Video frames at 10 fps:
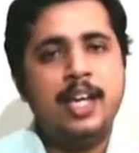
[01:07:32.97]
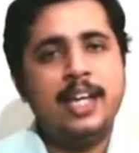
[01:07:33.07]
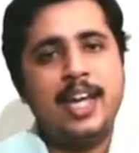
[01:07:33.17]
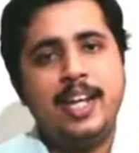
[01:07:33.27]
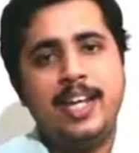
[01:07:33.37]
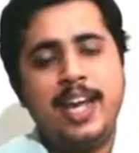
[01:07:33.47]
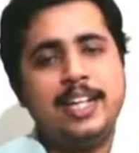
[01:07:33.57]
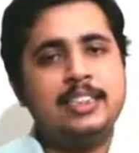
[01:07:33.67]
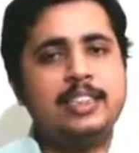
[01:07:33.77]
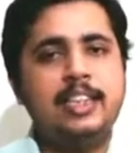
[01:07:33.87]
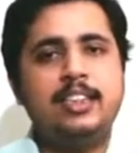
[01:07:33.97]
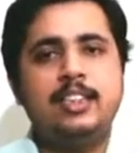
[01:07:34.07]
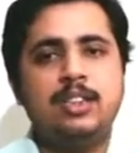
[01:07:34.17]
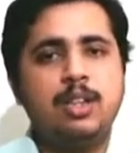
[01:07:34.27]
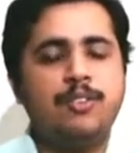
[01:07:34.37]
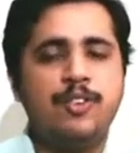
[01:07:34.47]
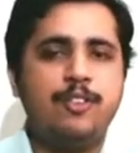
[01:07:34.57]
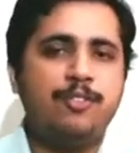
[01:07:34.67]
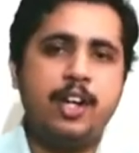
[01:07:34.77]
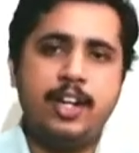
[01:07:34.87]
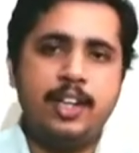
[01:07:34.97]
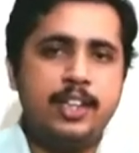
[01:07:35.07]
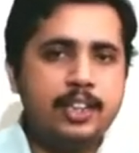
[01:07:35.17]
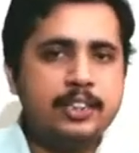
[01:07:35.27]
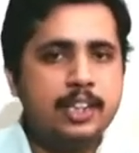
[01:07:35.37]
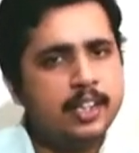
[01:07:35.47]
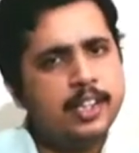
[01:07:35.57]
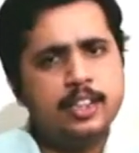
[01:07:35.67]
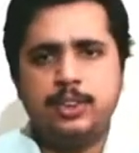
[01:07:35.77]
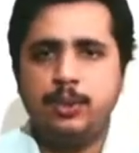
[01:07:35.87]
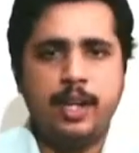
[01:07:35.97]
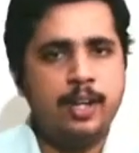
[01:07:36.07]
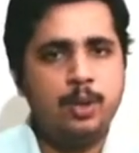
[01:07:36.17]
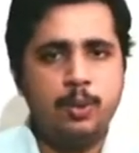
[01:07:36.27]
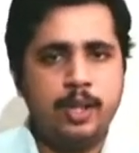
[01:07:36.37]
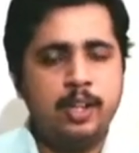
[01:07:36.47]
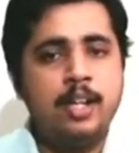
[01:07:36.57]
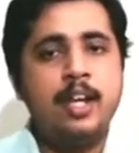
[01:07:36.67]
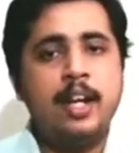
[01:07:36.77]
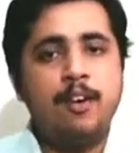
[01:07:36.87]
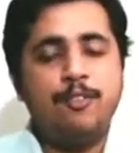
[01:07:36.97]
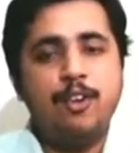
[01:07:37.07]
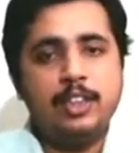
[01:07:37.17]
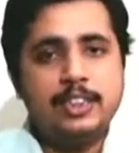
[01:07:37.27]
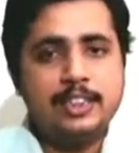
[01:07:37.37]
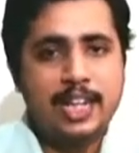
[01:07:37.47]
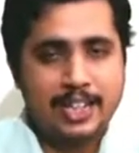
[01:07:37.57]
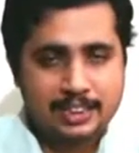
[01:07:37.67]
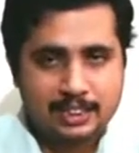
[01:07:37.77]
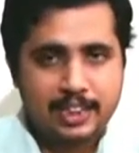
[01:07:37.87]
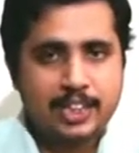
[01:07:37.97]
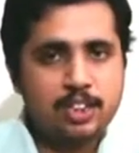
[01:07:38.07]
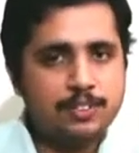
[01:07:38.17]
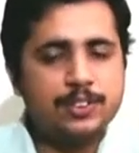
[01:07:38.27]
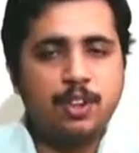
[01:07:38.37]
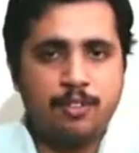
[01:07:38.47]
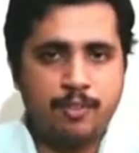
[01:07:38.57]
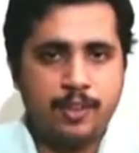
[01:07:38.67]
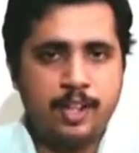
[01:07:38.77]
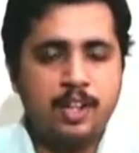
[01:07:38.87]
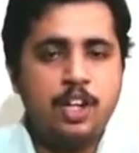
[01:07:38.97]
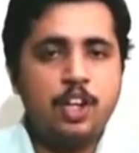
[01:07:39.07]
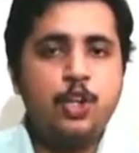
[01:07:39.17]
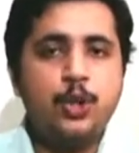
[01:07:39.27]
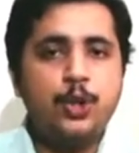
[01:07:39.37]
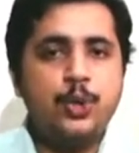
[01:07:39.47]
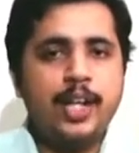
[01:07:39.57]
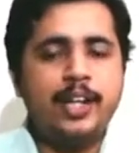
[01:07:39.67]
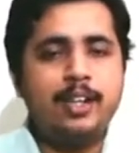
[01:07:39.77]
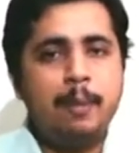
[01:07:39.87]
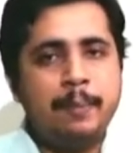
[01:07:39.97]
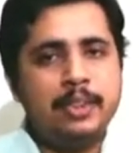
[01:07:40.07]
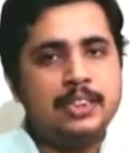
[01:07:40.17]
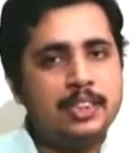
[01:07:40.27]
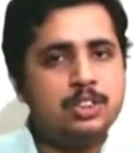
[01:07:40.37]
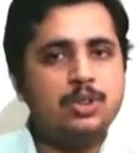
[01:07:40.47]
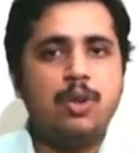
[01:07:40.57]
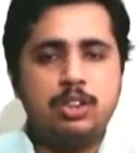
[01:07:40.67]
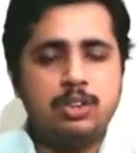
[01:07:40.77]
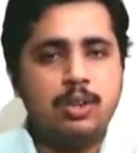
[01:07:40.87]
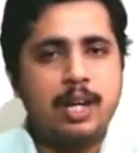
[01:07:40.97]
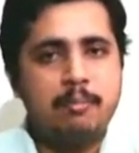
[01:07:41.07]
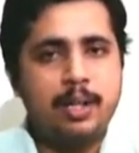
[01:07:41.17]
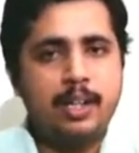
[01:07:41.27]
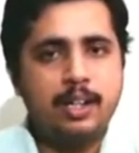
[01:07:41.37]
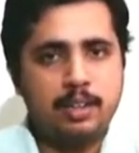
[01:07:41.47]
Can I exchange this software for another asset? Yes, you can do it. Now, for this exchange of software, do you need the business to also come and